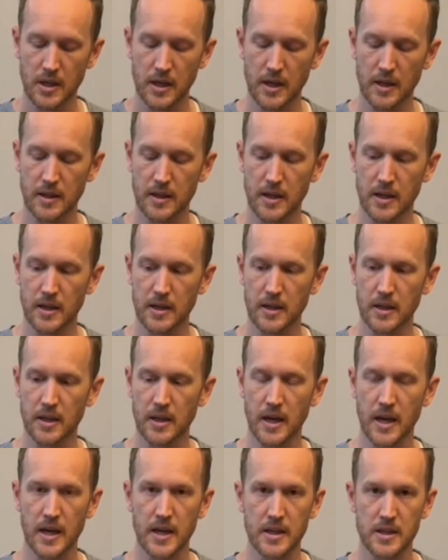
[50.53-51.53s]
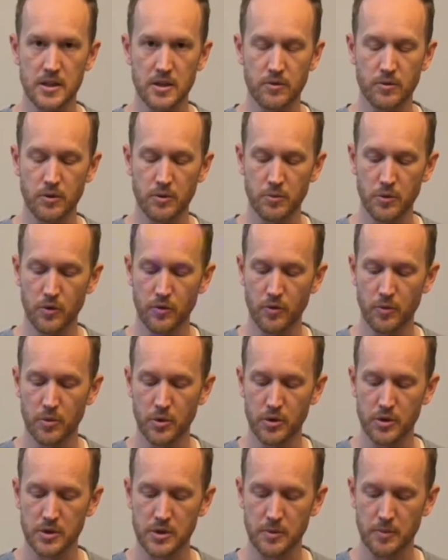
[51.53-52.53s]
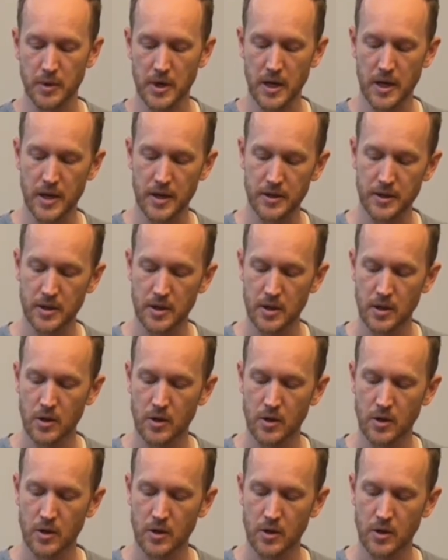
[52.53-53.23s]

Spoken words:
and then it has a removable spot